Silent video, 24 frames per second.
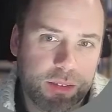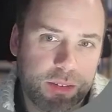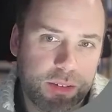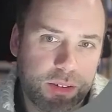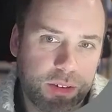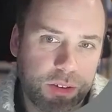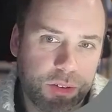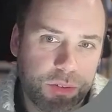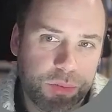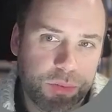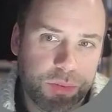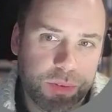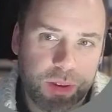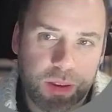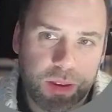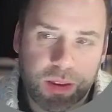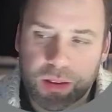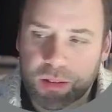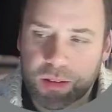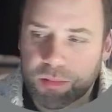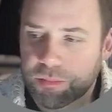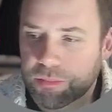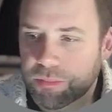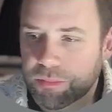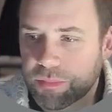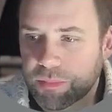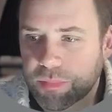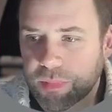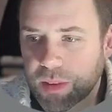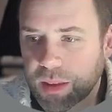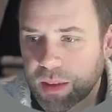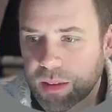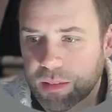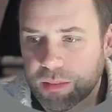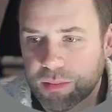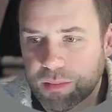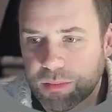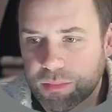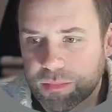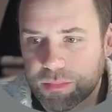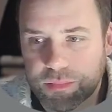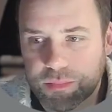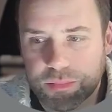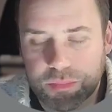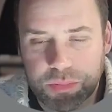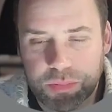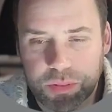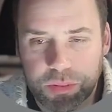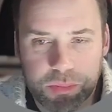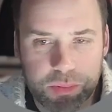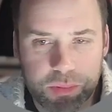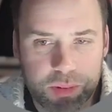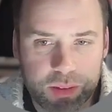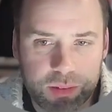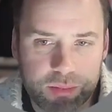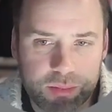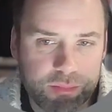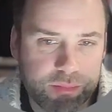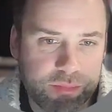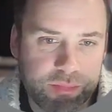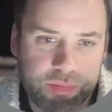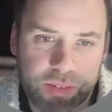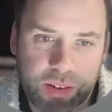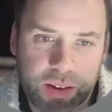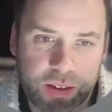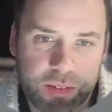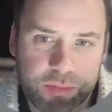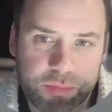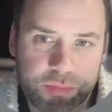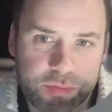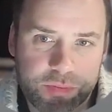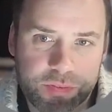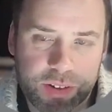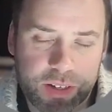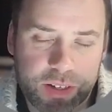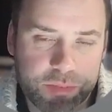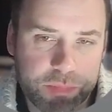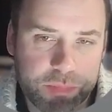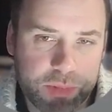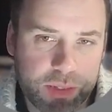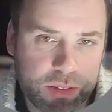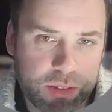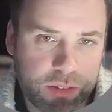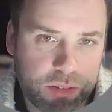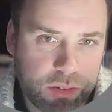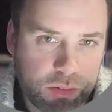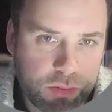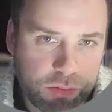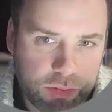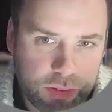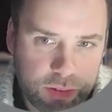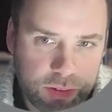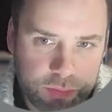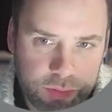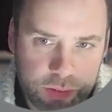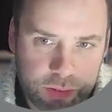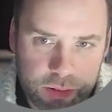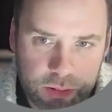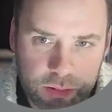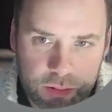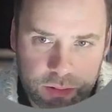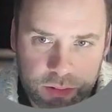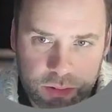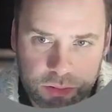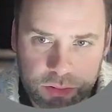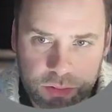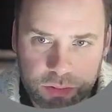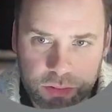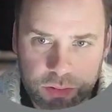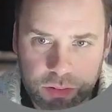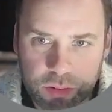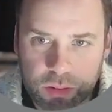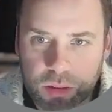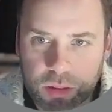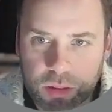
to like probably 5 minutes. It doesn't take very long at all.